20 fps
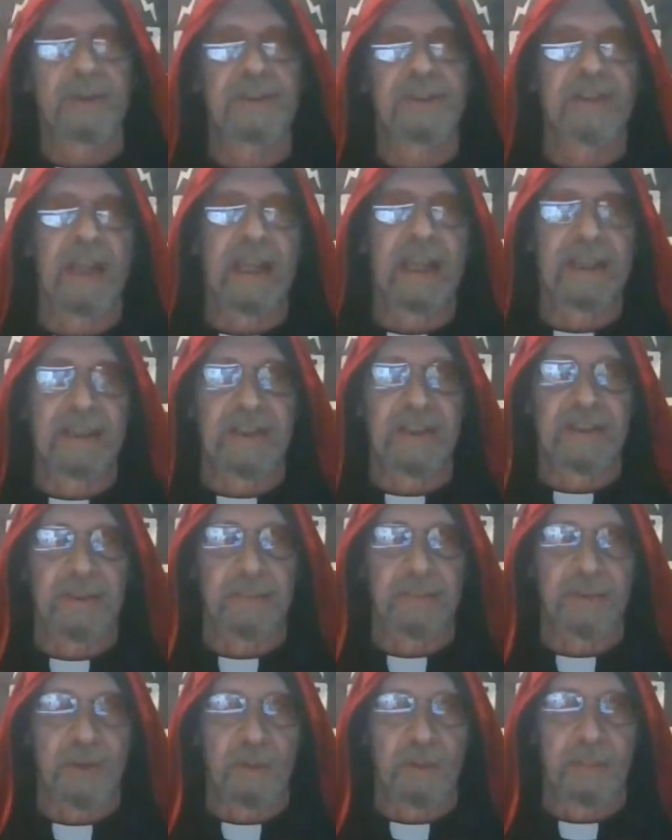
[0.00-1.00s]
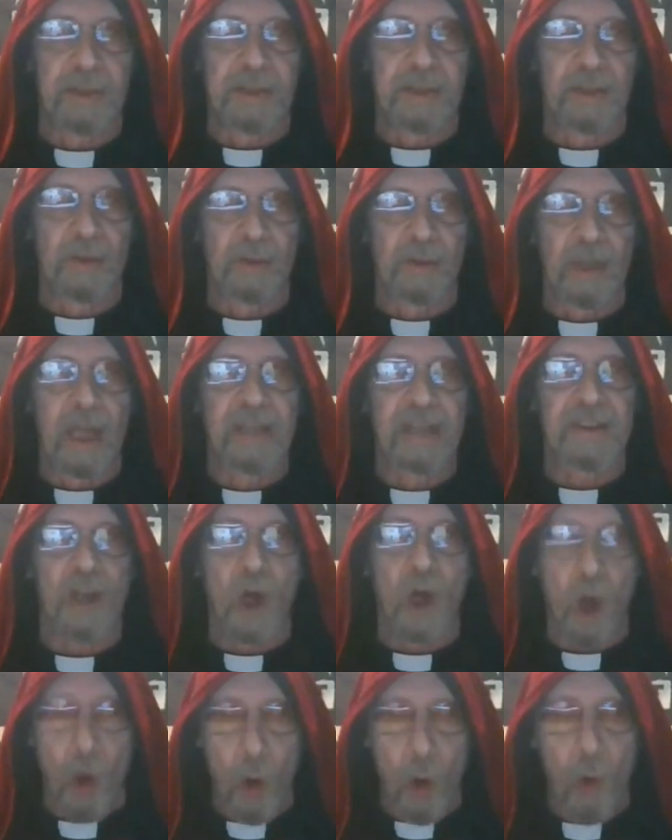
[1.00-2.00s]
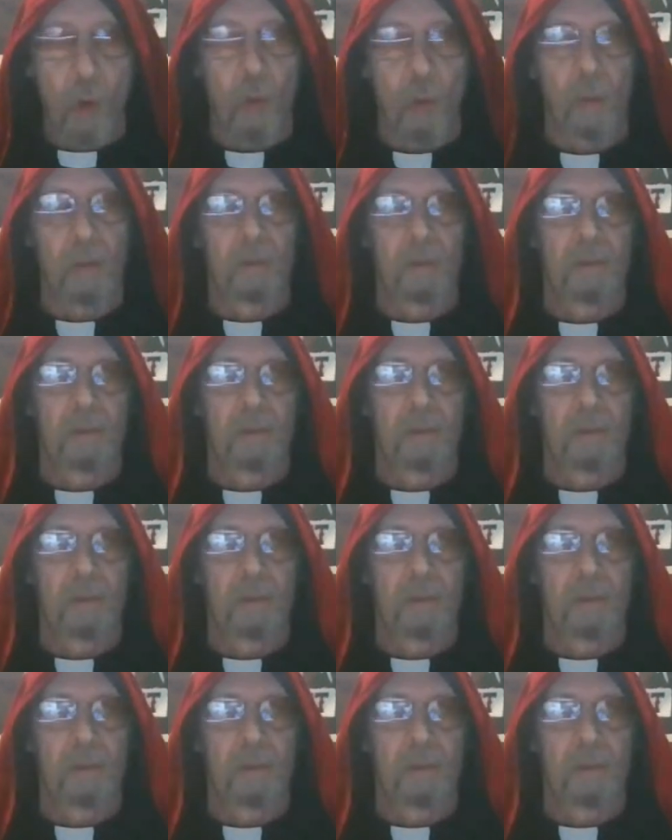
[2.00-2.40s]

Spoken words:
Satanism should be doing as a whole.